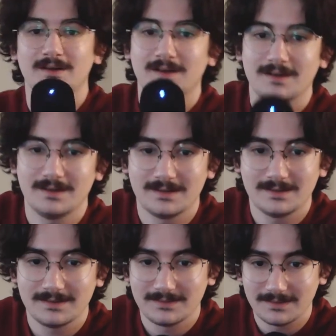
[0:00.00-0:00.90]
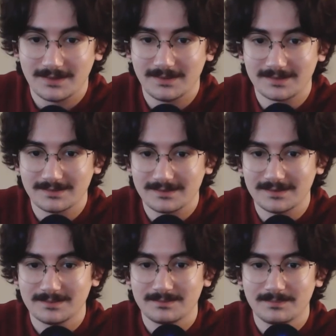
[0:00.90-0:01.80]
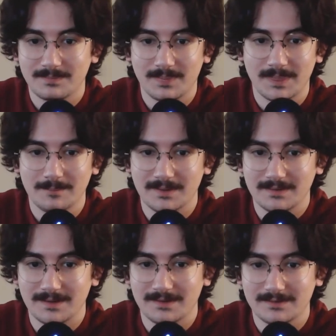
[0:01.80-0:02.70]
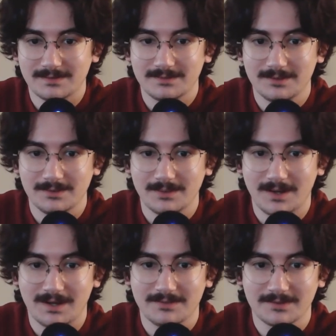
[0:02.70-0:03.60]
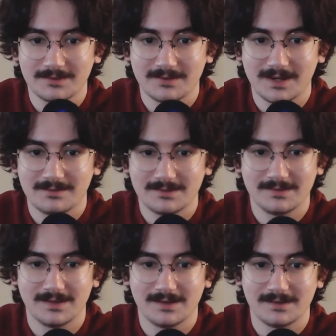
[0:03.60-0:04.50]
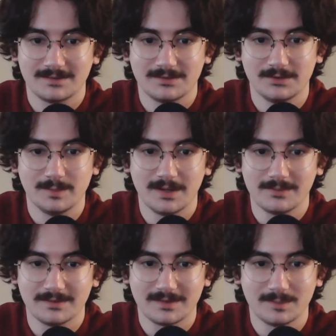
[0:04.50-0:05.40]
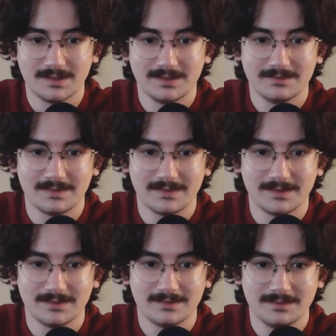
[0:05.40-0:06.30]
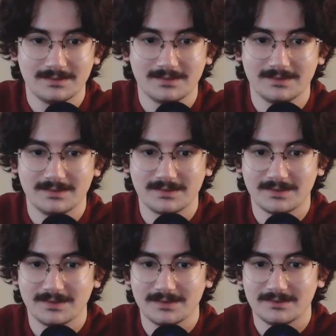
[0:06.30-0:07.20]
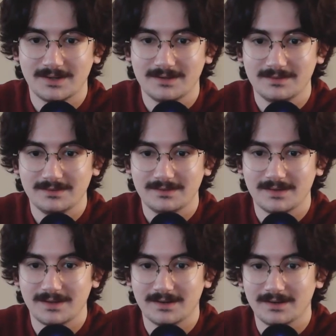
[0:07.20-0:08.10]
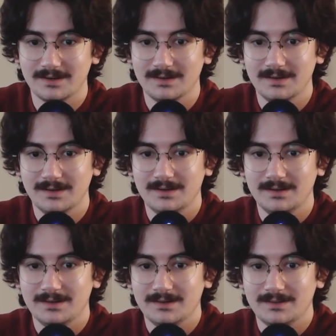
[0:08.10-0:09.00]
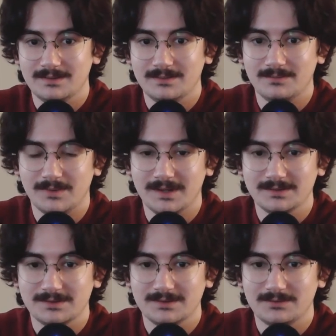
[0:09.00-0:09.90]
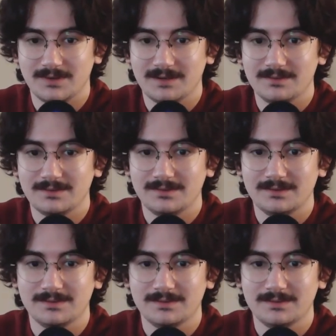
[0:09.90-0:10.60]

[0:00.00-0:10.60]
I don't know how well you can see it, but there's 2 ovular drivers. They're 2x1s, I believe, and then 2 circular drivers that are 1-inch drivers.